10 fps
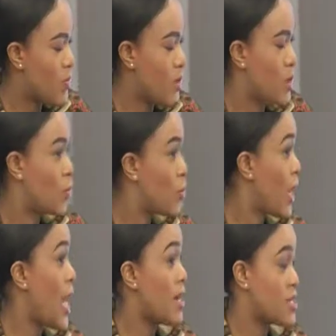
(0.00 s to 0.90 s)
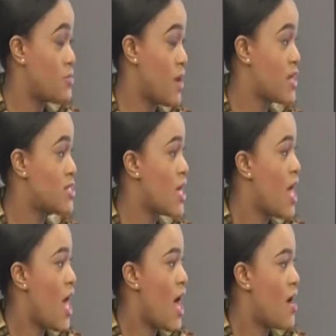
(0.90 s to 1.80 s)
we can expect
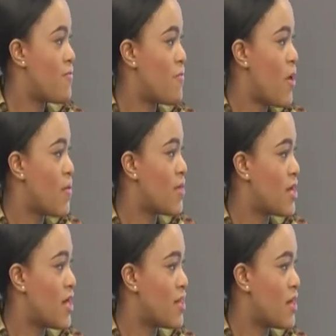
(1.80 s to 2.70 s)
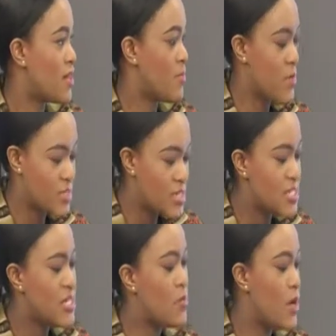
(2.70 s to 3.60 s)
uh, from the, the, the,
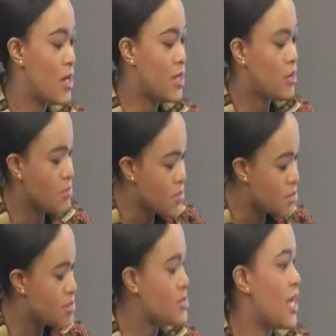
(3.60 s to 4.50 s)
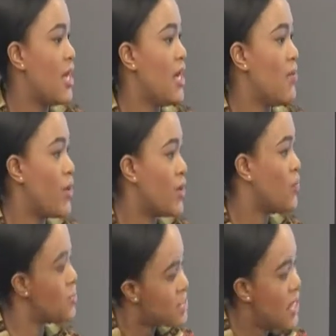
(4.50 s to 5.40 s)
president and what he'll be saying, what
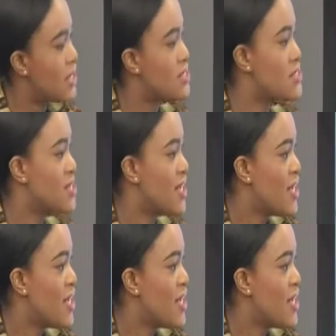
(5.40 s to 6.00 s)
he will tell us?